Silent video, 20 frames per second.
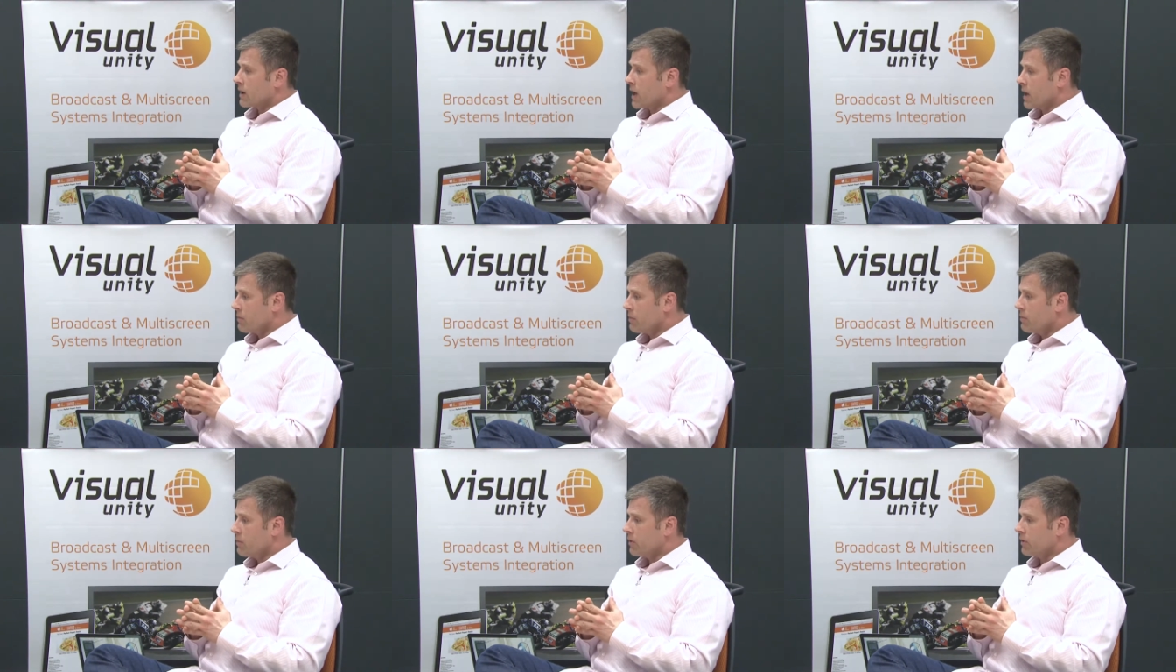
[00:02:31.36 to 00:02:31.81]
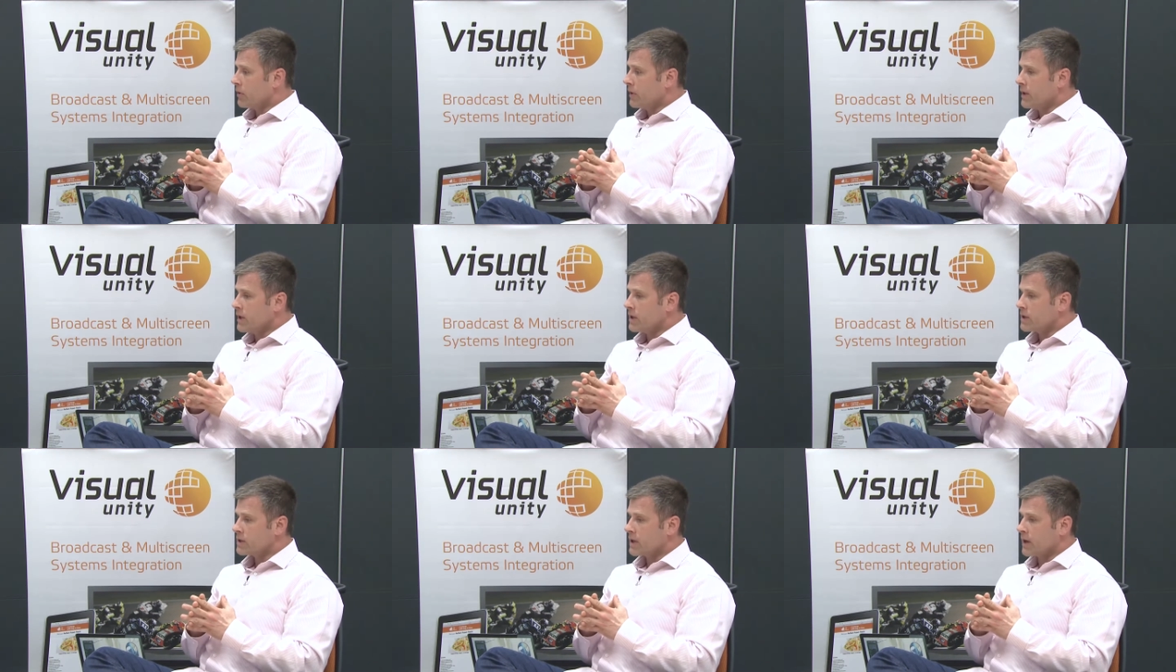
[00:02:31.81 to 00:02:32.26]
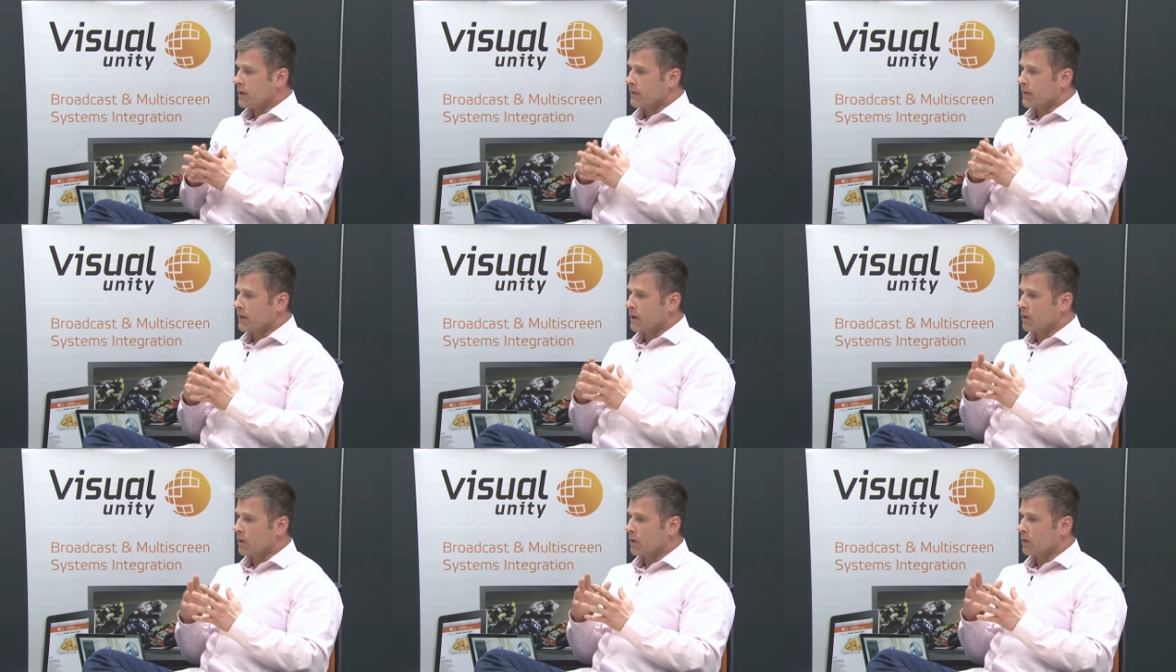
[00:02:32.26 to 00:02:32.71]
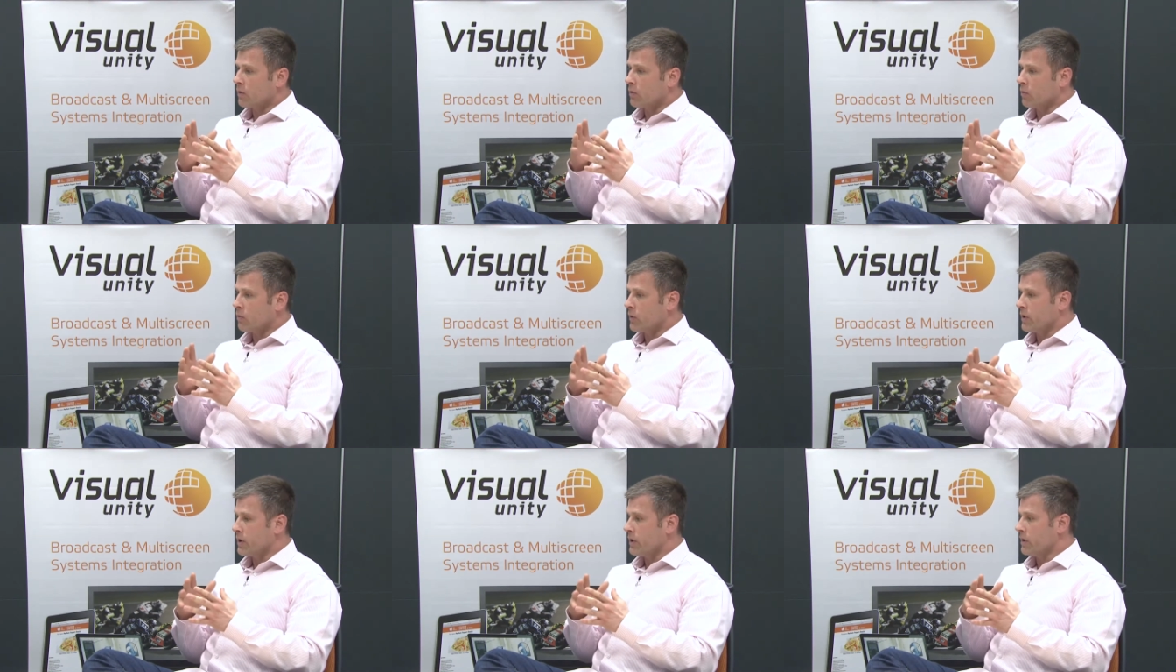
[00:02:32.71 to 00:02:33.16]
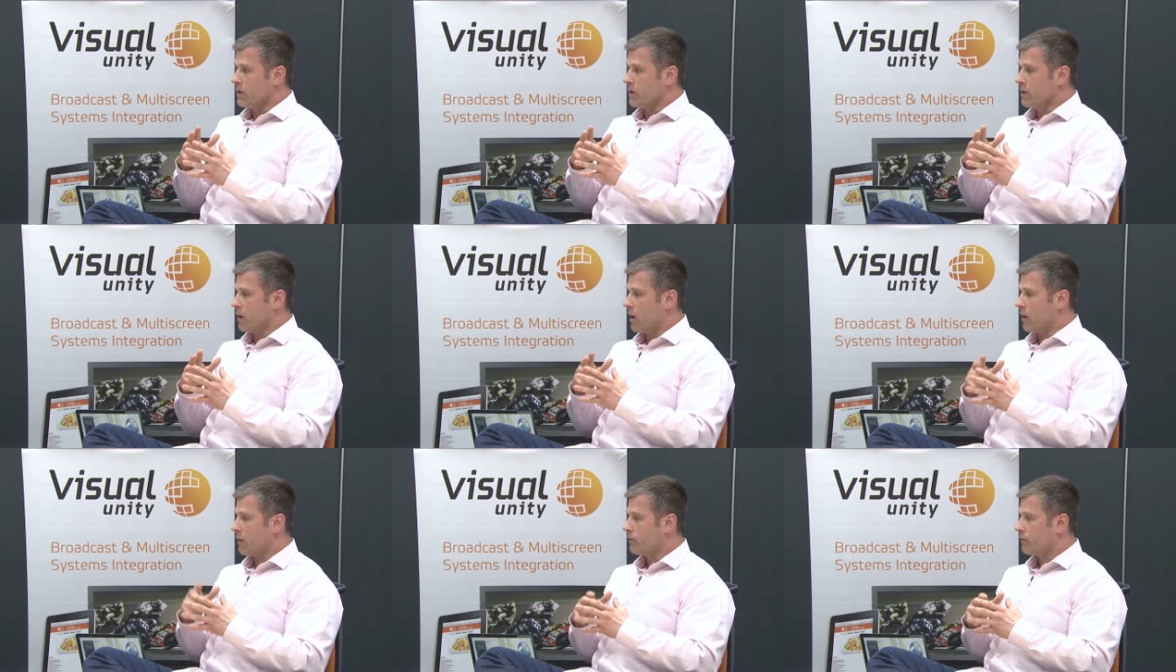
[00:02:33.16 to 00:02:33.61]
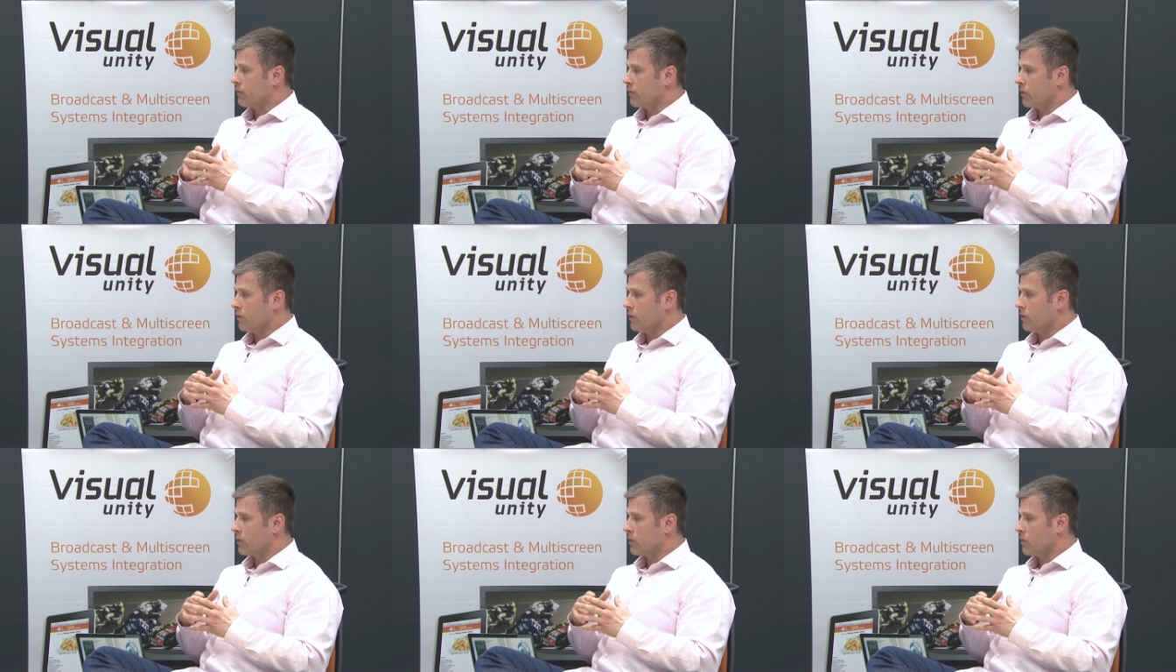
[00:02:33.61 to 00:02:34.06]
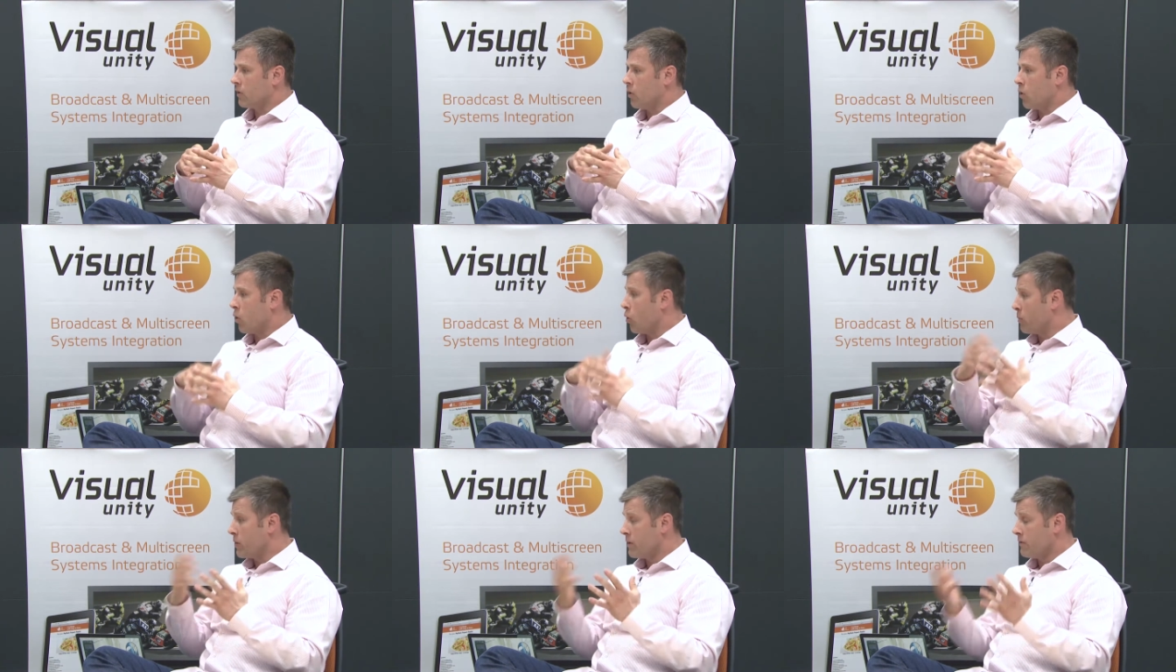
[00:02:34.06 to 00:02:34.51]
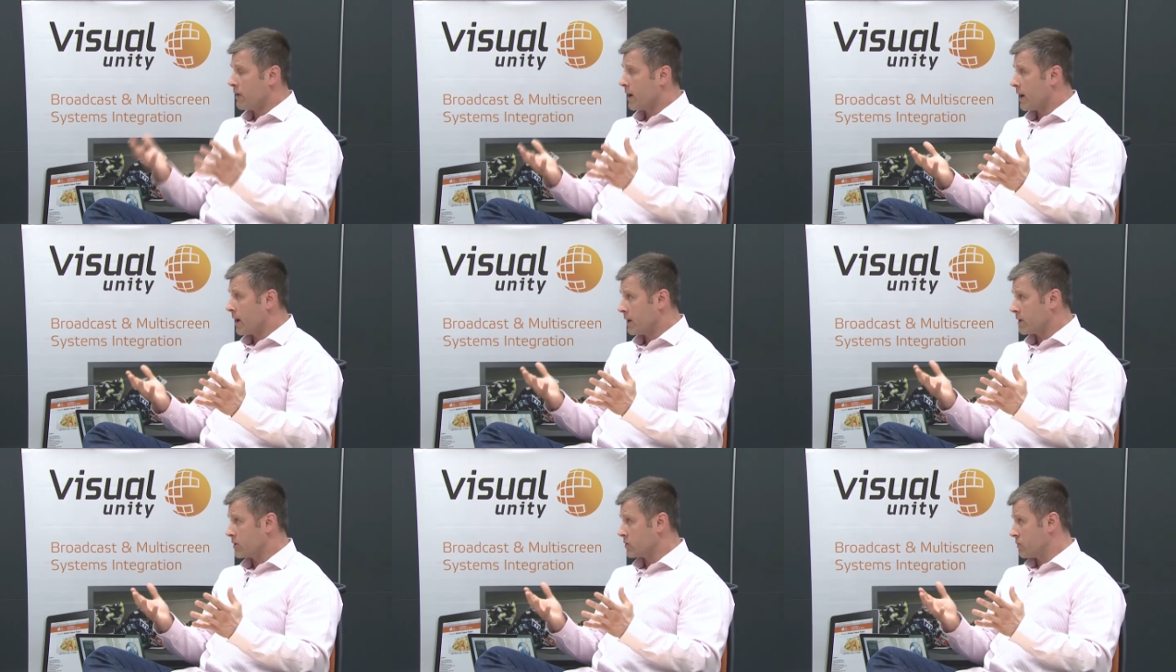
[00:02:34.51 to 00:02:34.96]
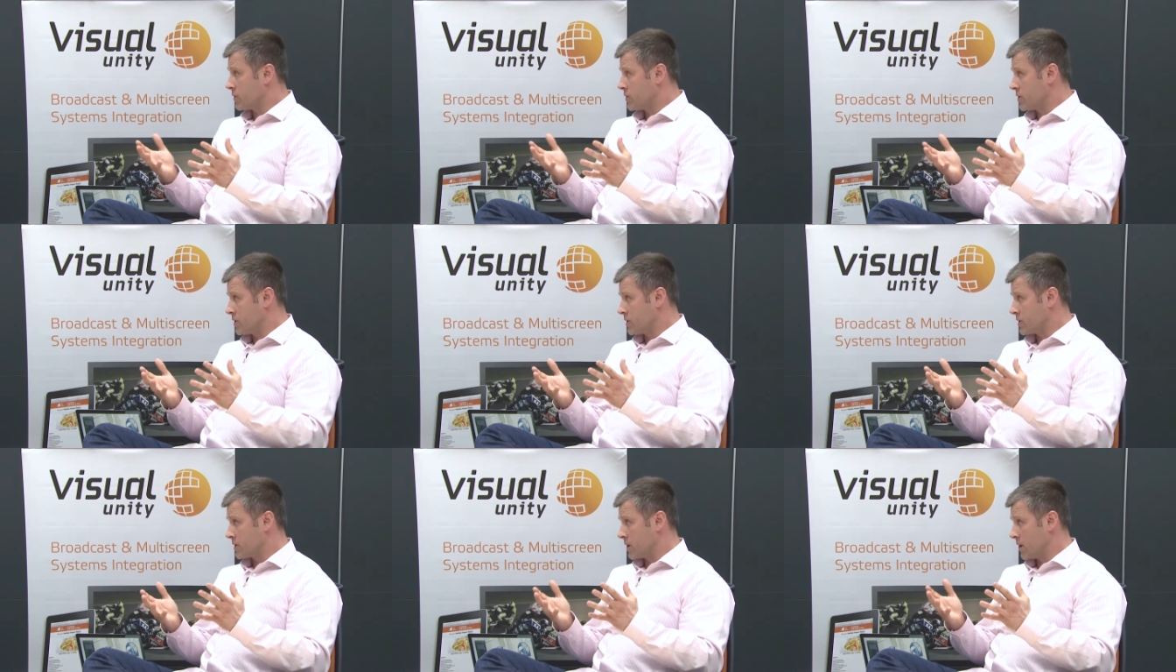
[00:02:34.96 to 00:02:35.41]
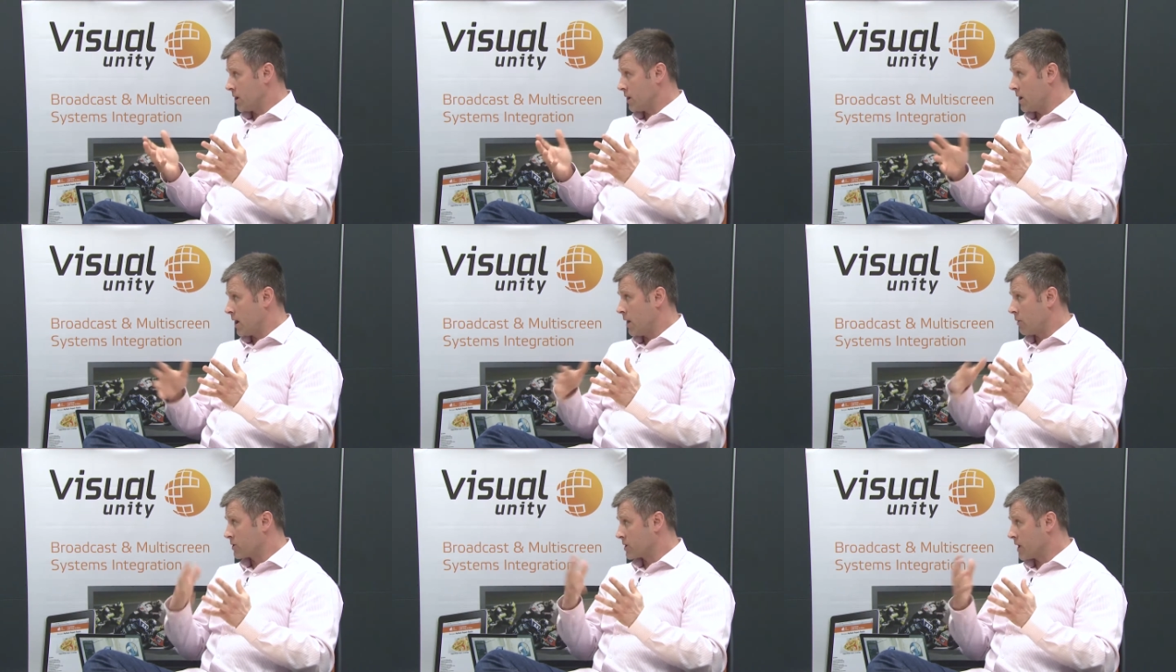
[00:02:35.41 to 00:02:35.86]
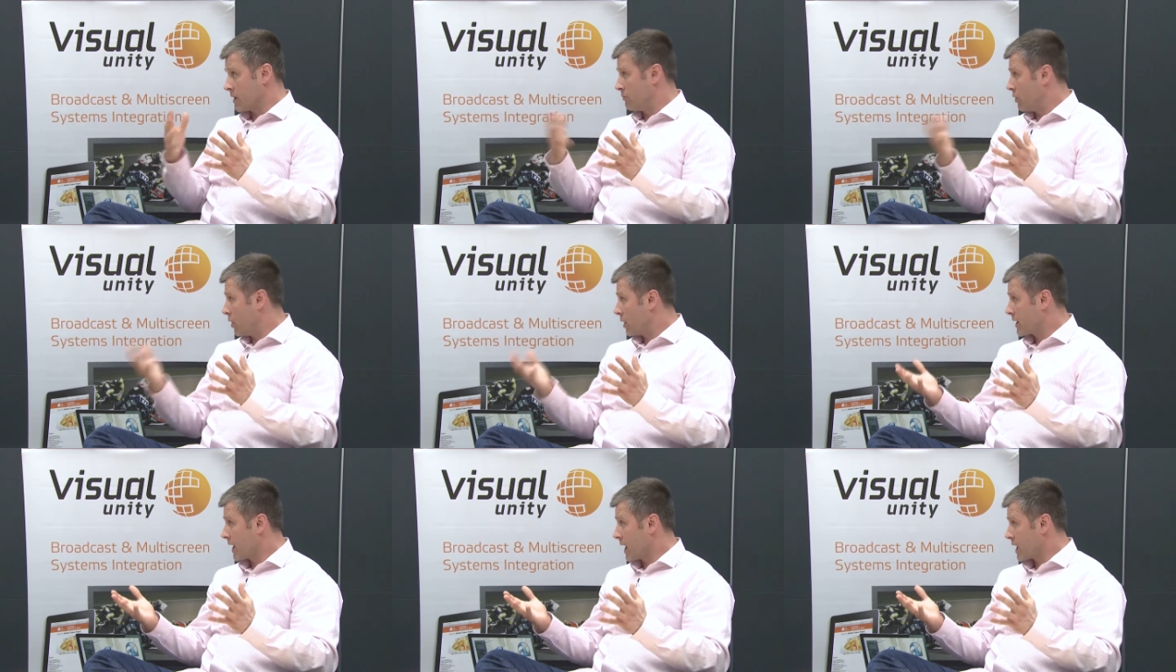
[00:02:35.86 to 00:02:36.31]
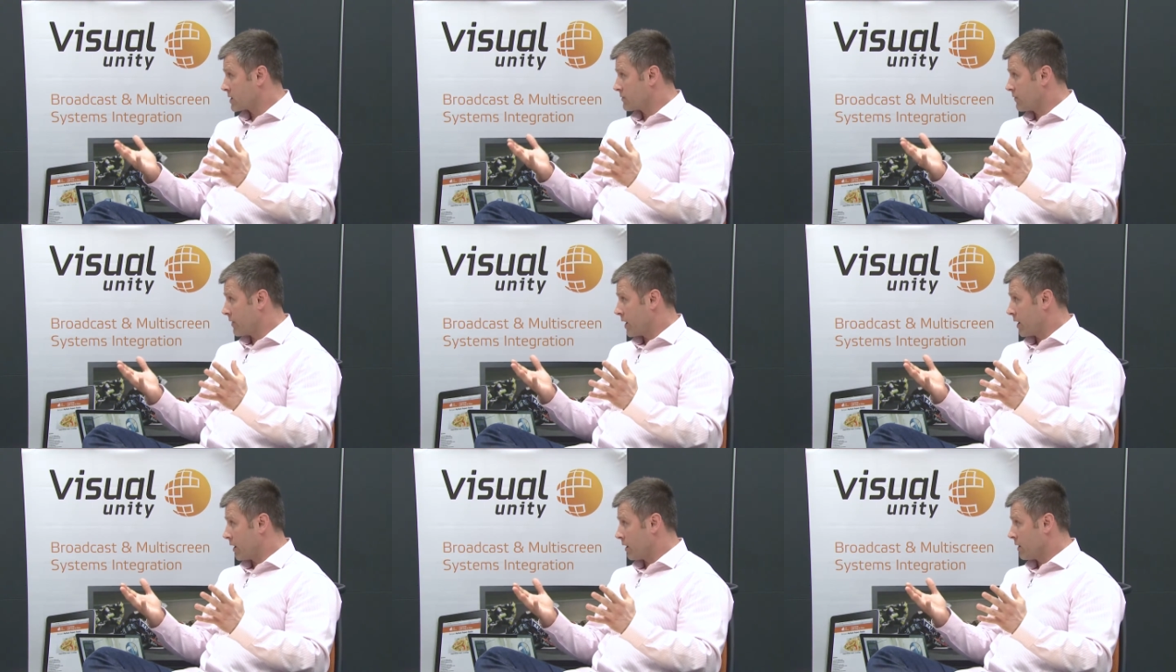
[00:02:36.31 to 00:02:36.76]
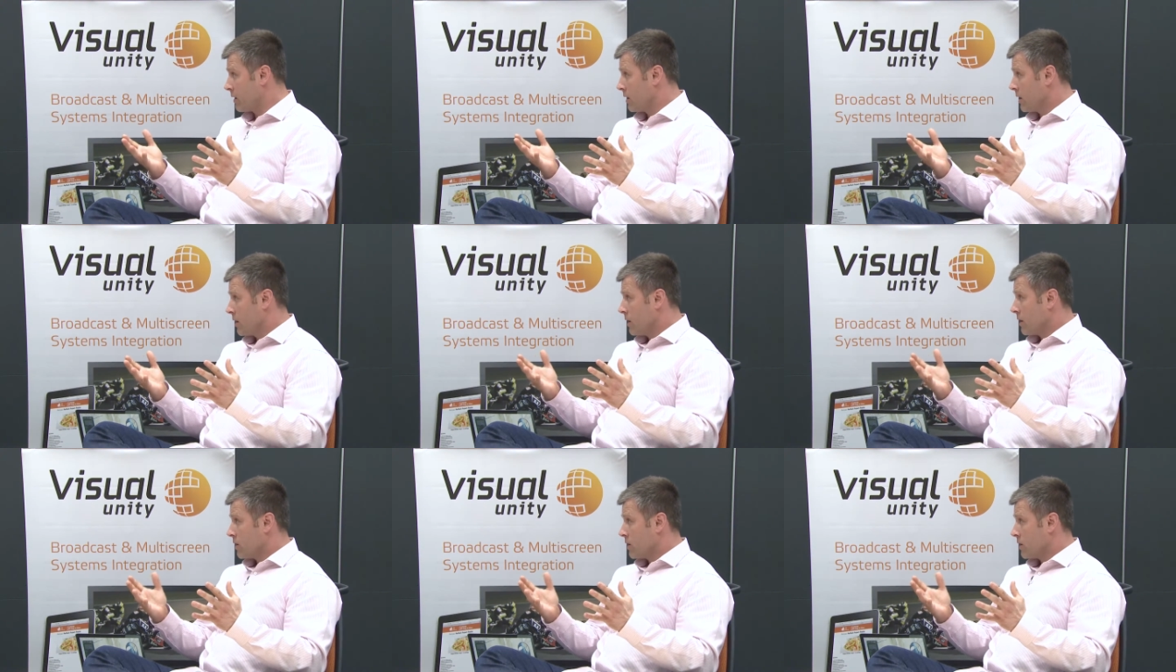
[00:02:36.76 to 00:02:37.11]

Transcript: capabilities, and there we offer OB vans, which is outside broadcast van.